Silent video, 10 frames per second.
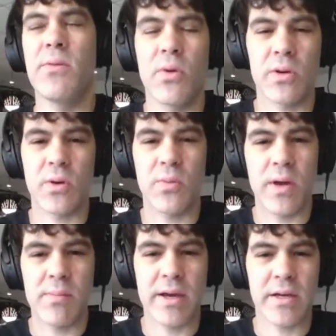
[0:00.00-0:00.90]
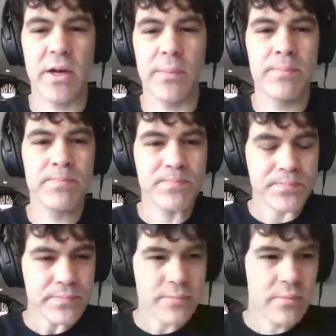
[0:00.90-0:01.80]
then work their way back up.
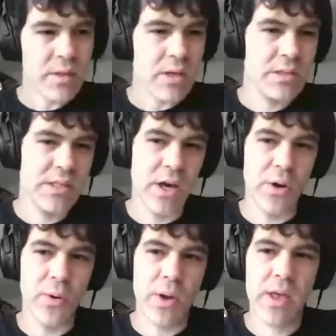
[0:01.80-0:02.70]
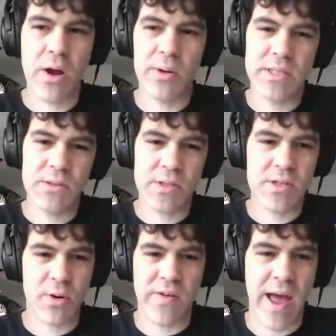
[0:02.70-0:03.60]
So it still
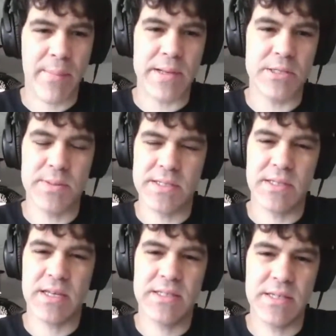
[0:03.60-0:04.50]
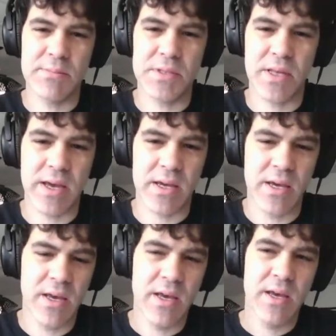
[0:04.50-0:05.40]
sort of happens, but it seems like
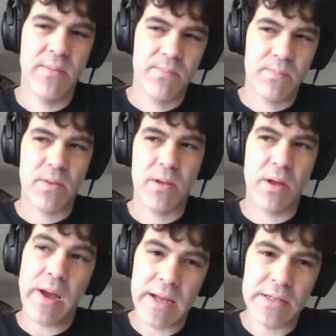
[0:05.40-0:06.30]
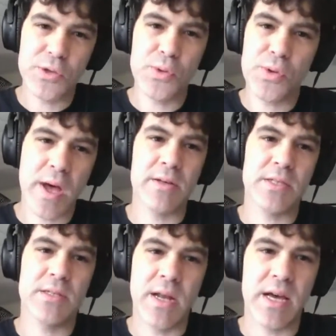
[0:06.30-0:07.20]
in
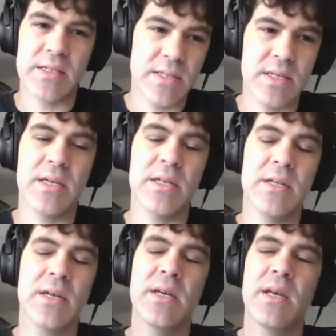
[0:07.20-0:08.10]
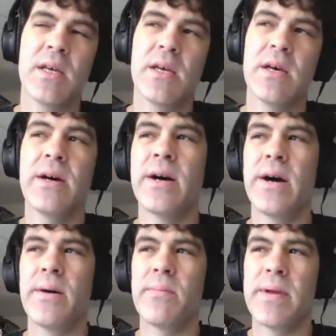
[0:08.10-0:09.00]
2019,
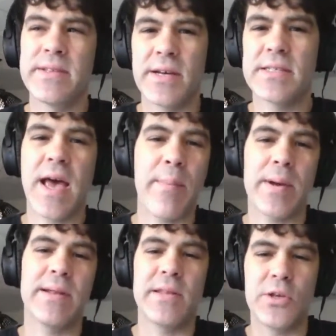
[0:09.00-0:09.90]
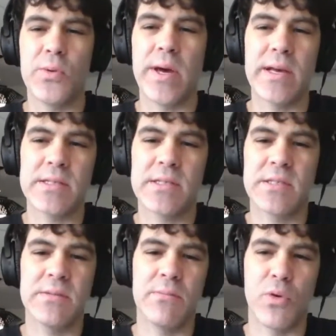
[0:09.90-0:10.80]
it does happen in the
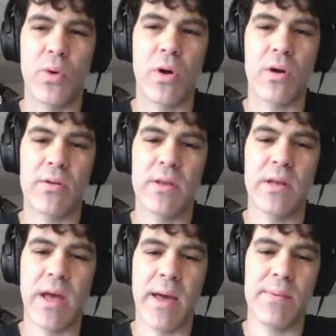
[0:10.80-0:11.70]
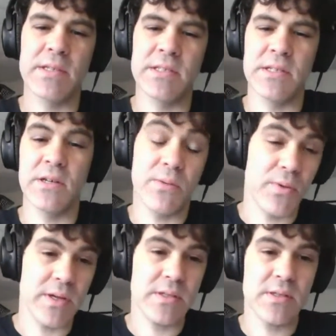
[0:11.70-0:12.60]
U.S. more than it happens in other
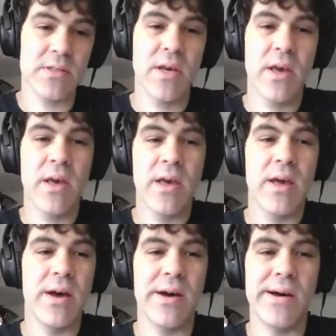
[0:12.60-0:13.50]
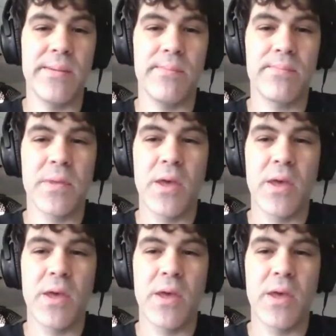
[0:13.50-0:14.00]
places. Um,